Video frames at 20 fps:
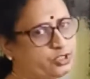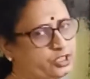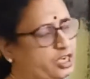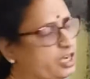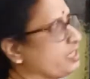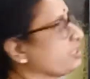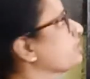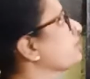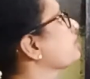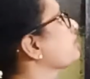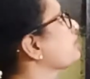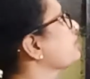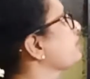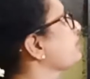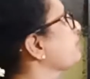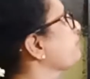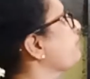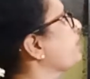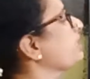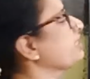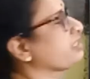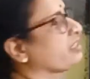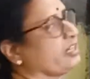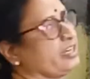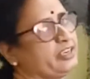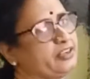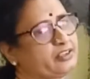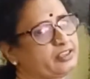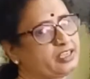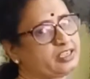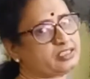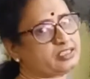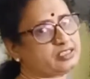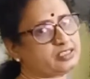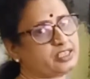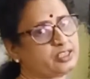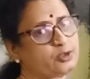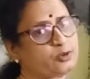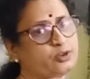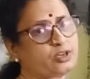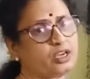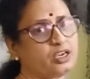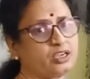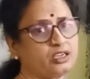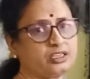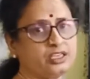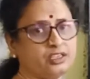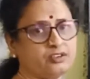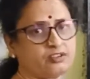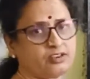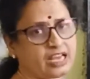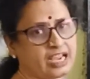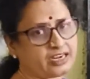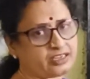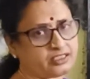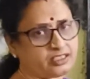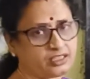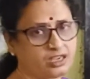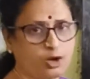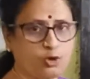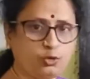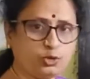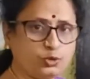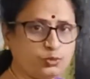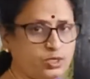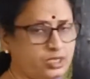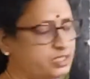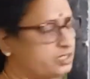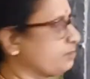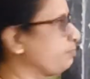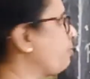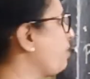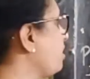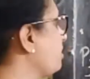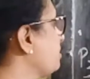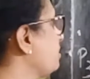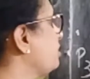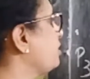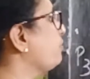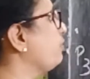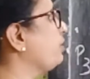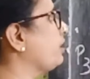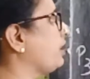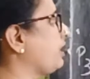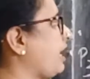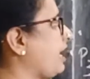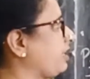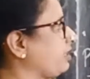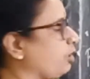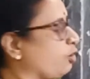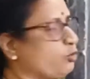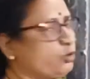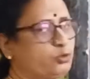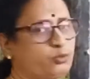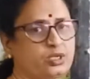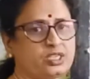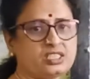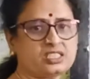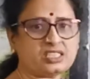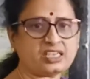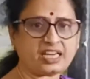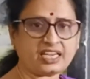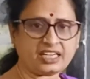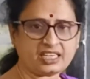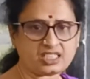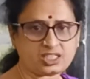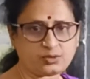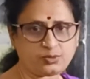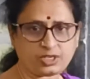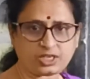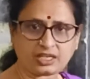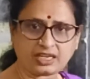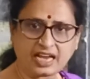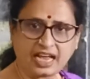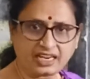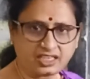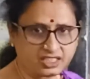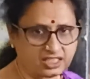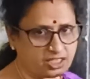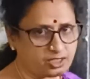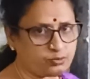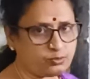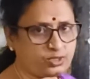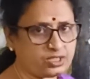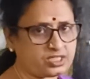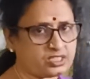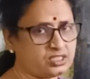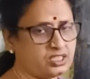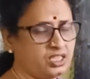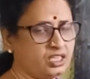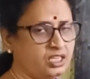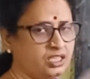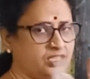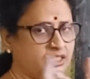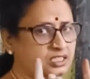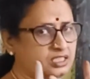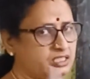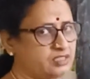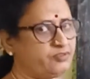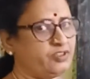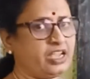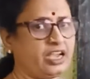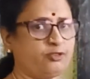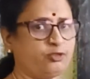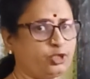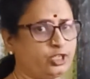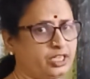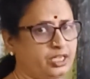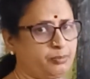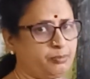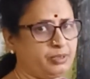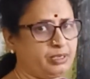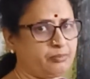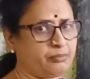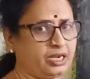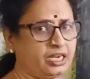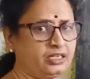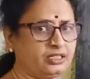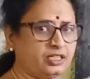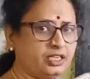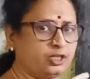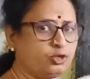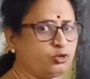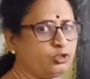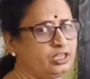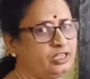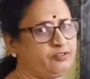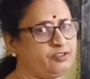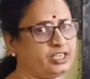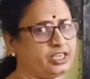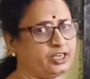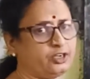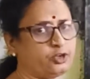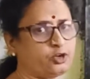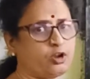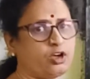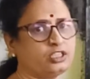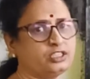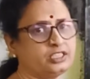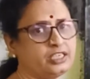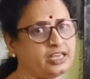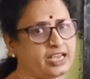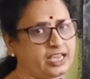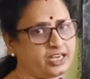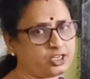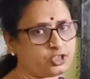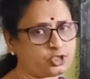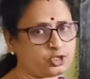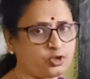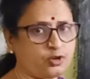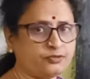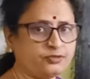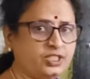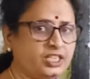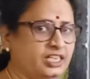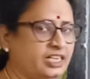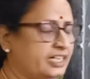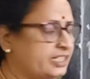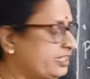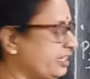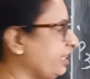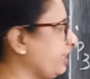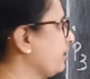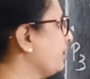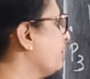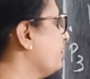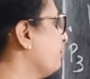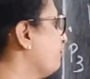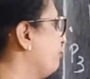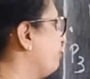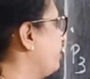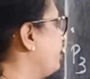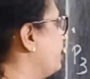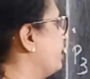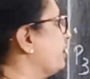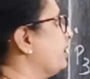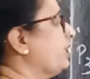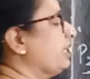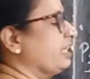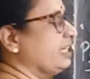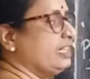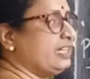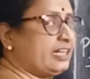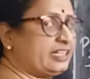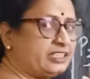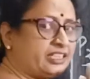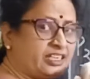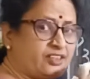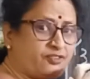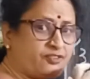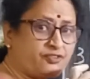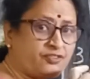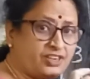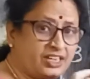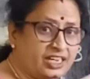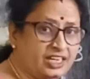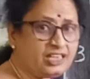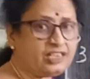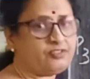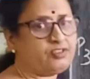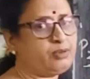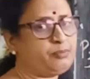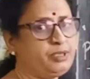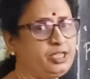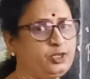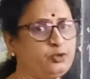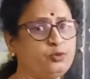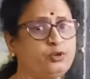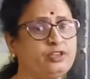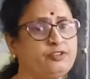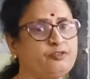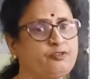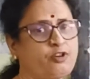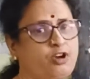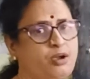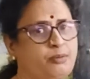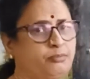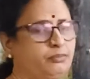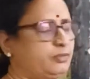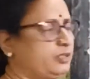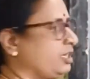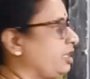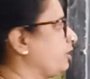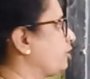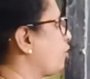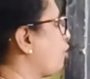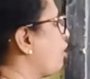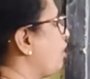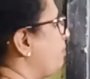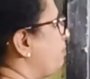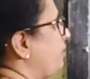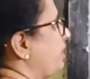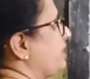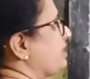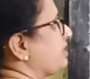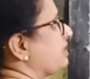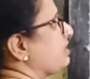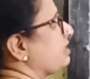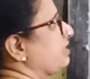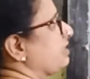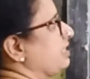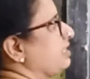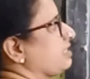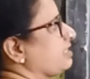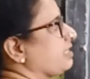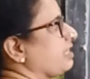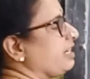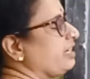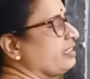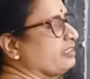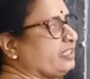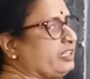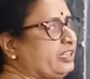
charge, sigma is greater than 0 now, it will act outwards. Positive it will act outwards, negative it will act inwards. This we have to keep in mind, then only we can draw the direction of the electric field. Electric field will be uniform at all places inside